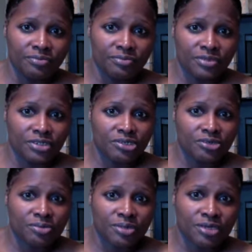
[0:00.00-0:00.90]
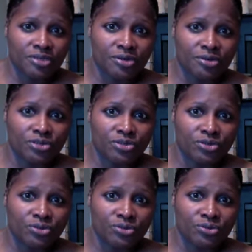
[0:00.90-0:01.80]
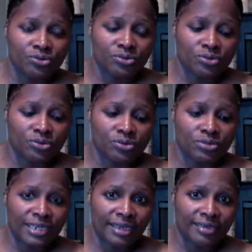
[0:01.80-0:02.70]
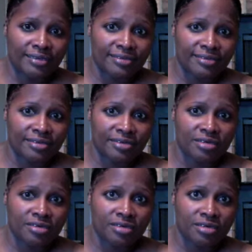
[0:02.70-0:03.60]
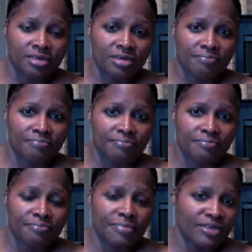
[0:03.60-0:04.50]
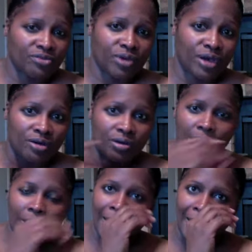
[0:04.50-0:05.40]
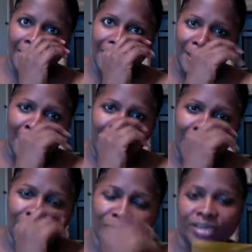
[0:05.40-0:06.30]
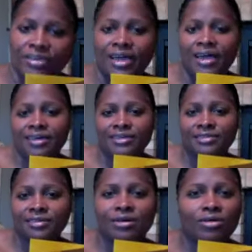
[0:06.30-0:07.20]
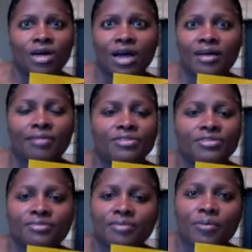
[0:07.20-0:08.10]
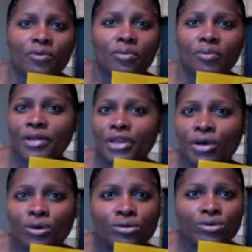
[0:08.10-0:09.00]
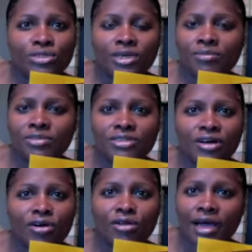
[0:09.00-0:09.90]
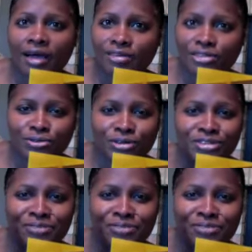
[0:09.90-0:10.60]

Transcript: Excuse me, those two days um, as well. Okay. All right, you guys. Oh, God, I'm just, I'm rubbing my nose. I'm just all out of sorts.